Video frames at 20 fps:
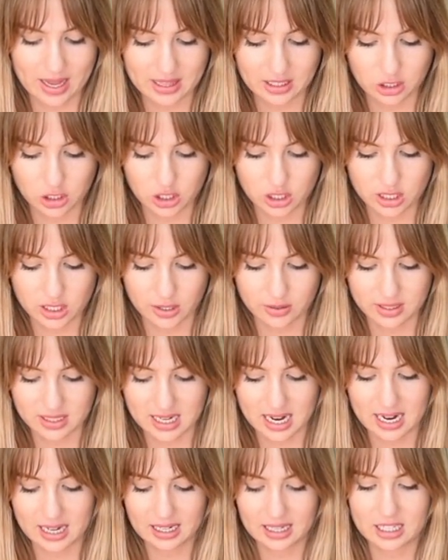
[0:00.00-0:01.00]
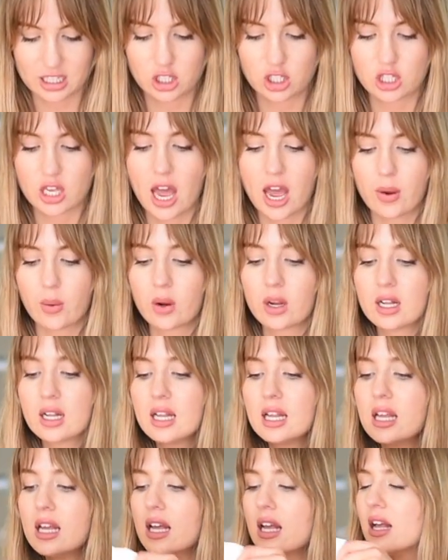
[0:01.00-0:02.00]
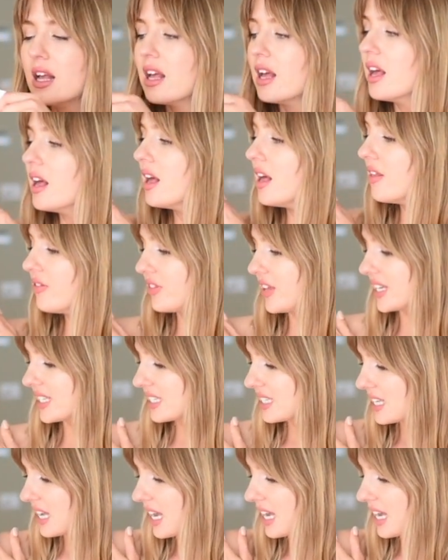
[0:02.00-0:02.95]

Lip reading: I think she's so stylish. So this